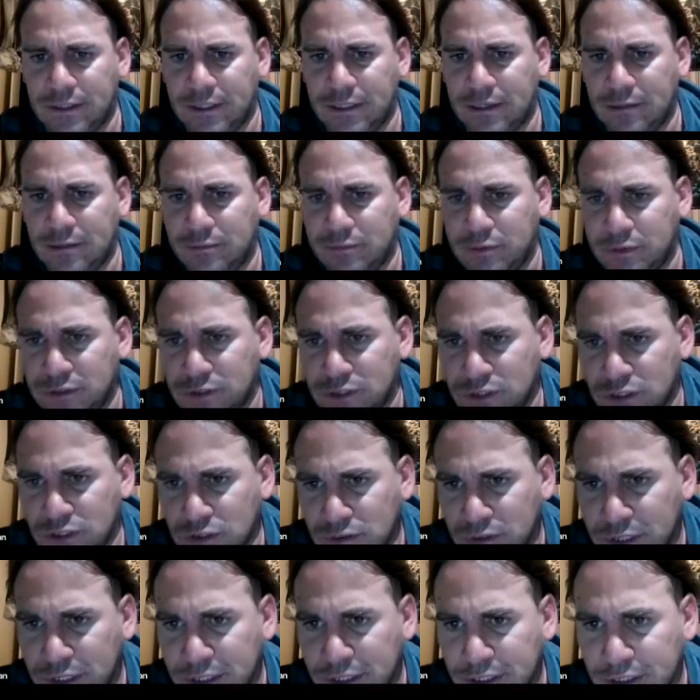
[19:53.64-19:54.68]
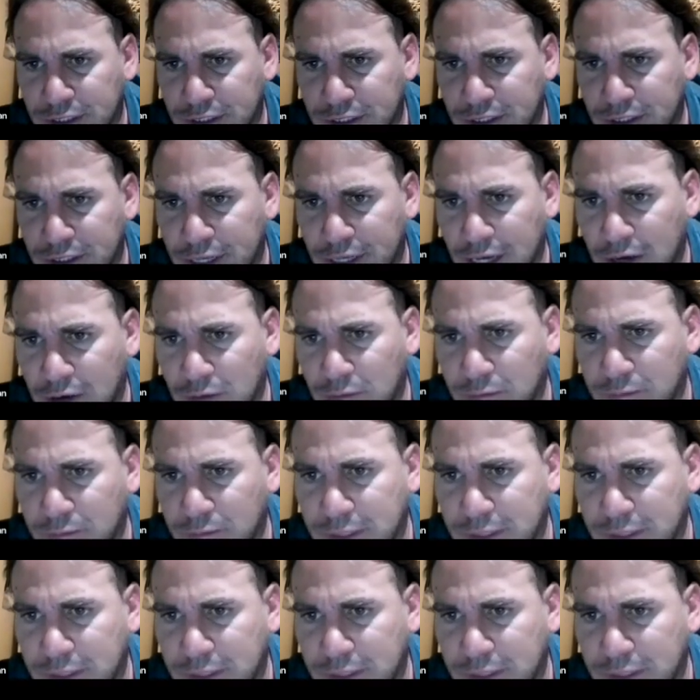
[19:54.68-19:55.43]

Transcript: I gotta put you here. How